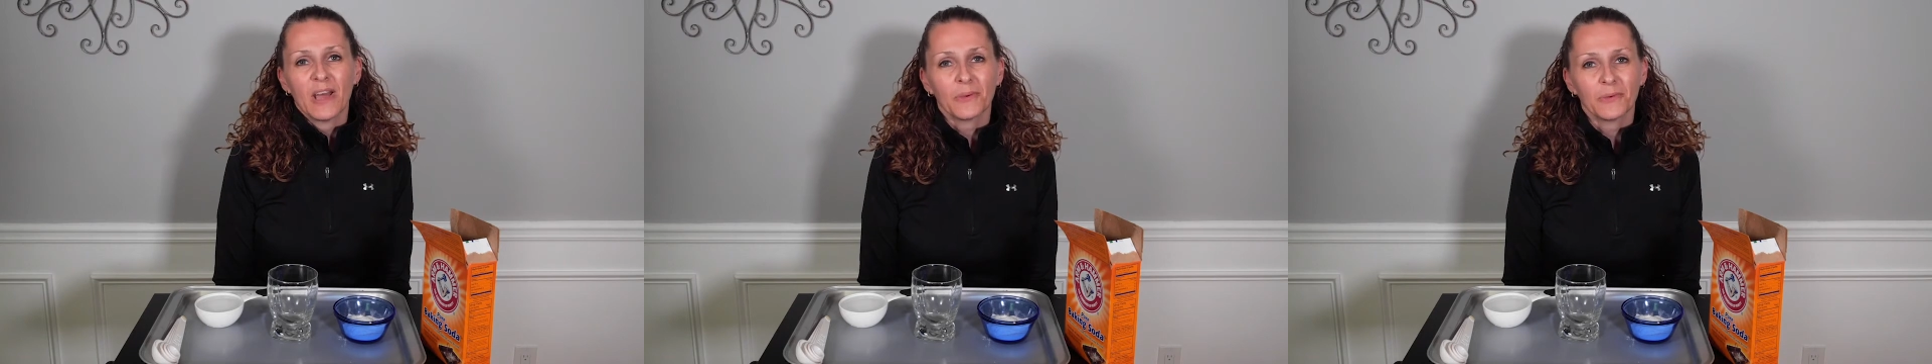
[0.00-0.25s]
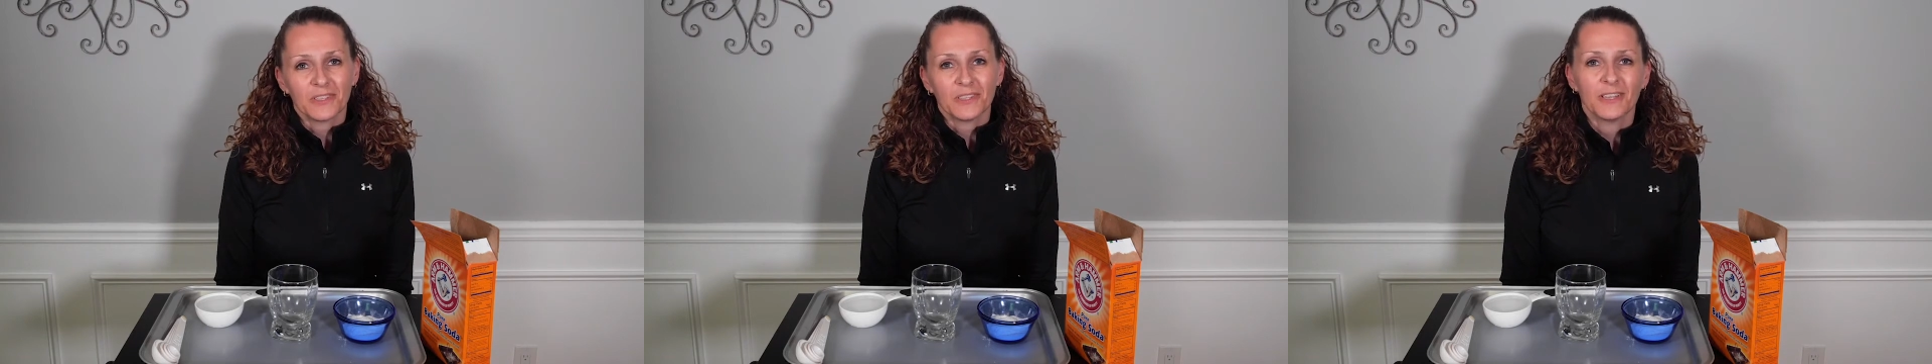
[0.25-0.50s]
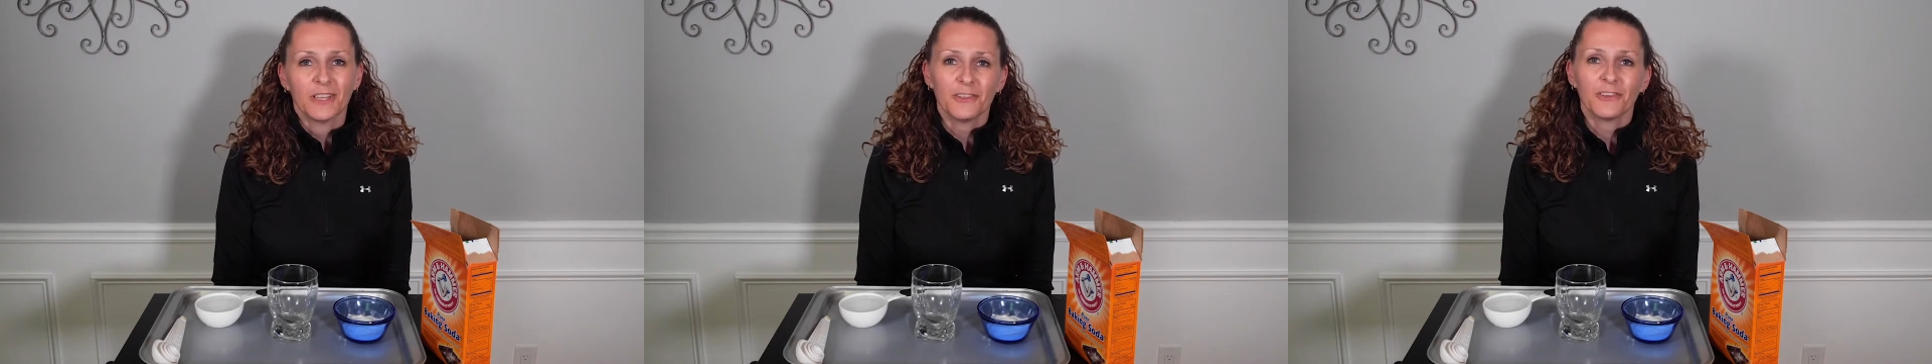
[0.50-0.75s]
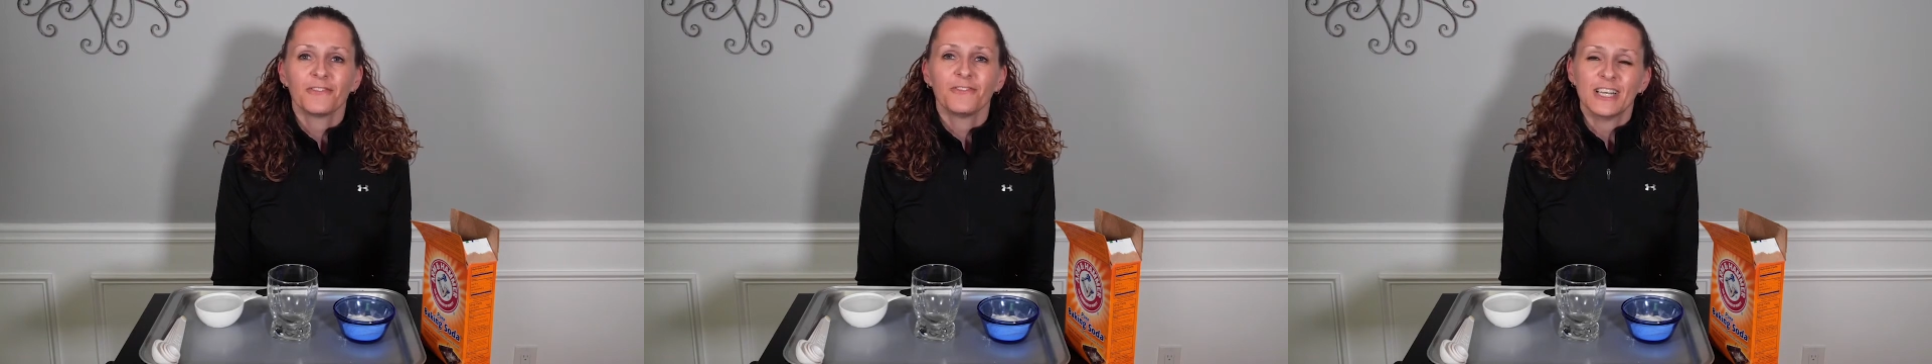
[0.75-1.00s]
back with
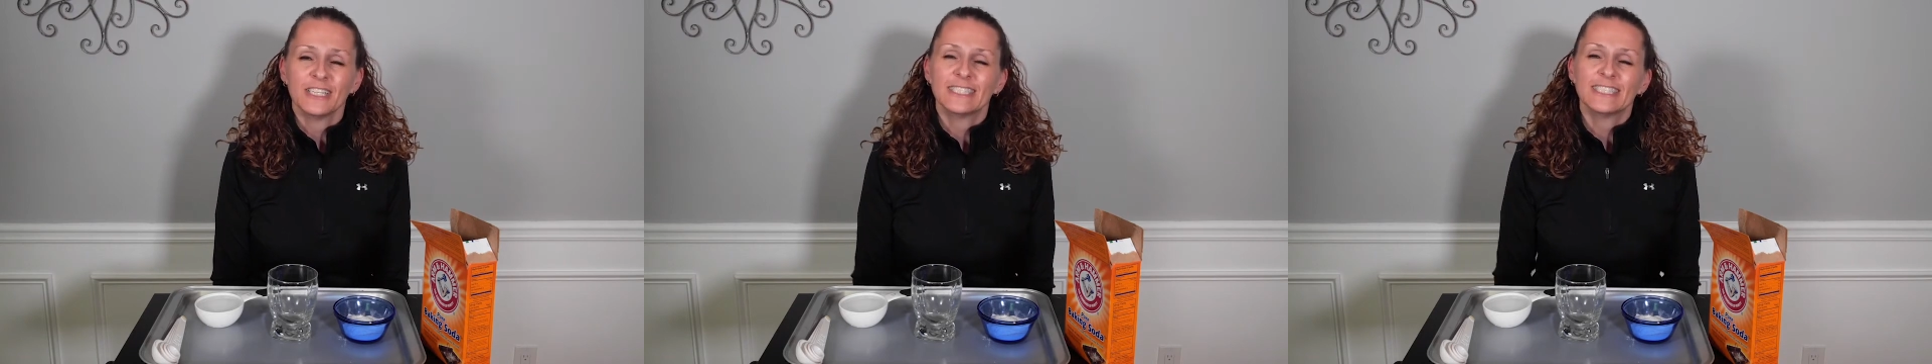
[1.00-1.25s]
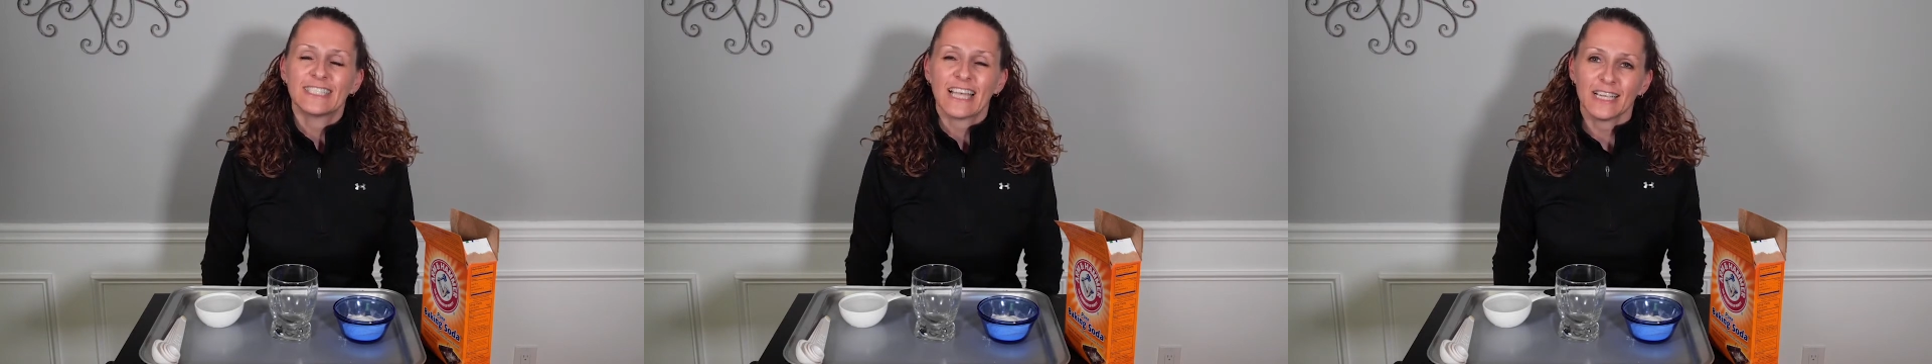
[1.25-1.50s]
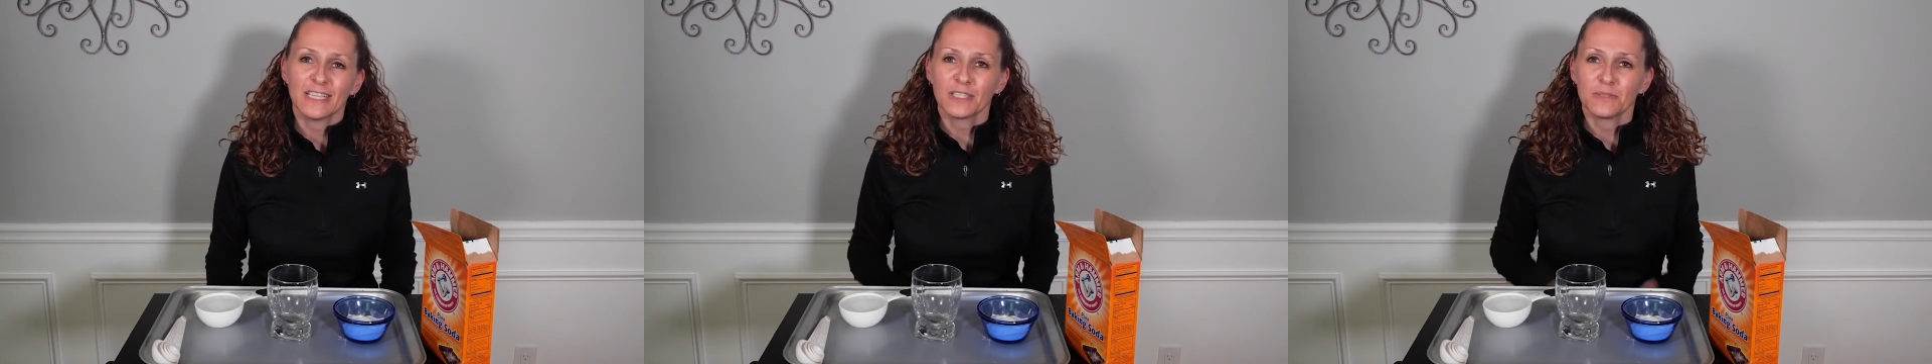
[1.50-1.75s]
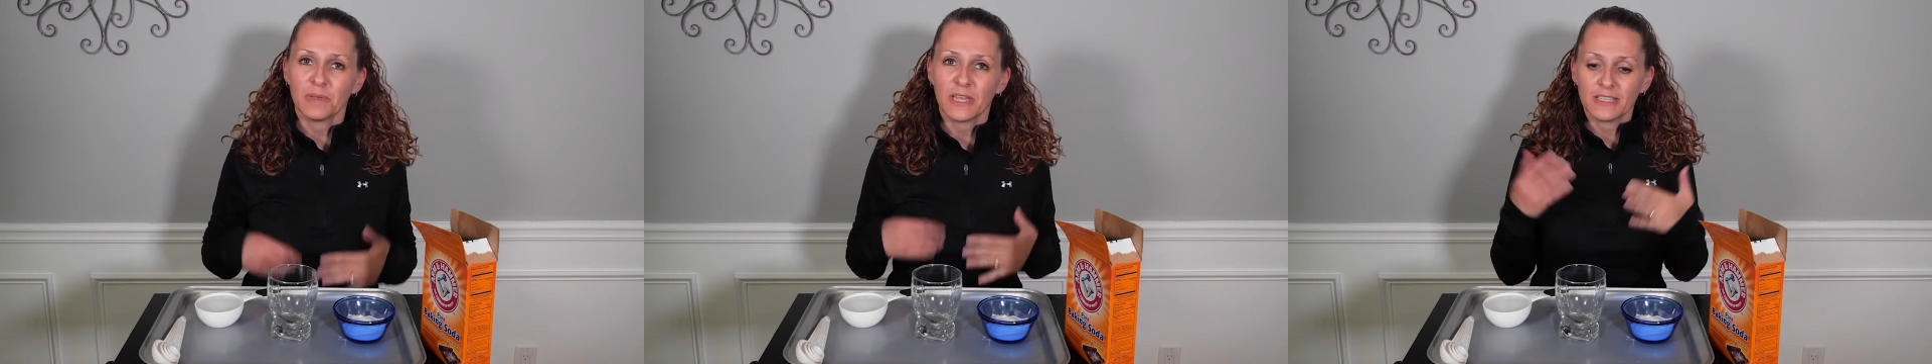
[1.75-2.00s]
another fun
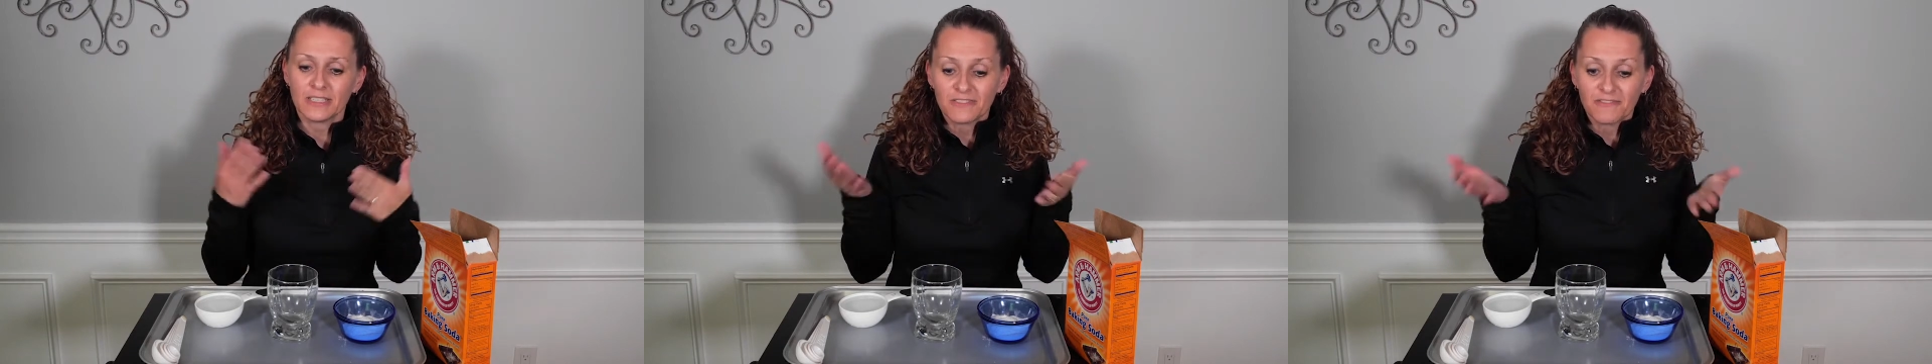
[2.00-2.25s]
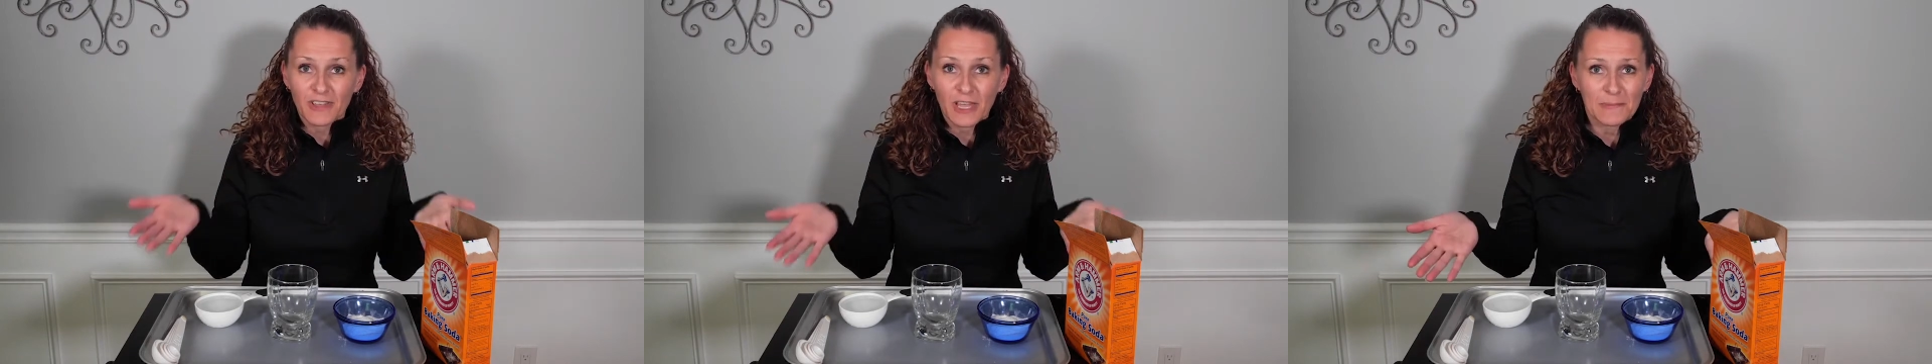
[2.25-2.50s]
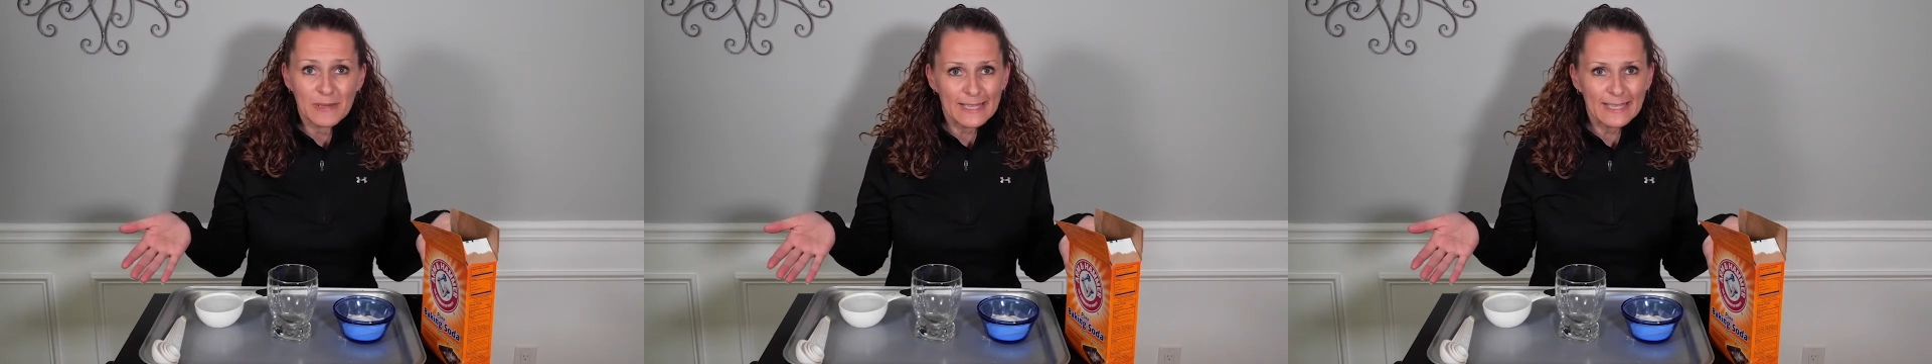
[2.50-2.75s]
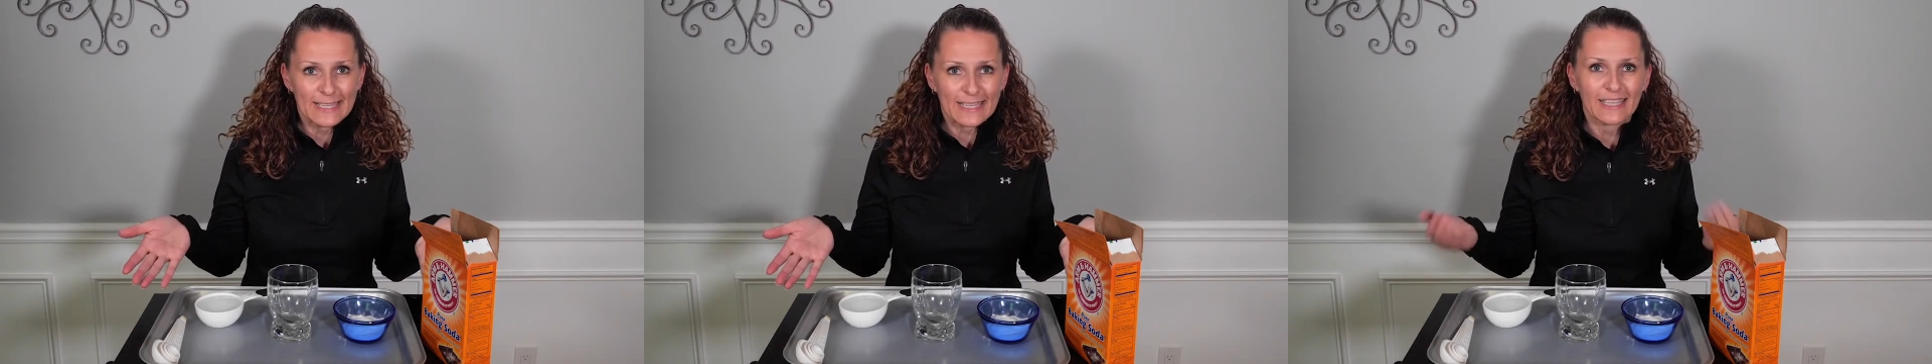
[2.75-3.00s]
science-based family
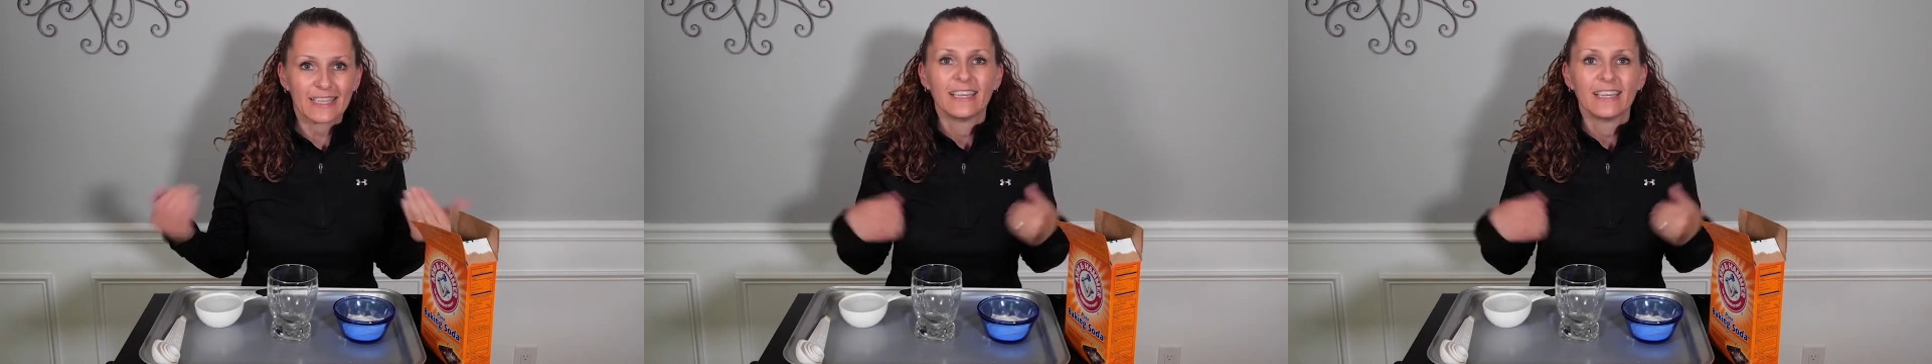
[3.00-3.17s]
link.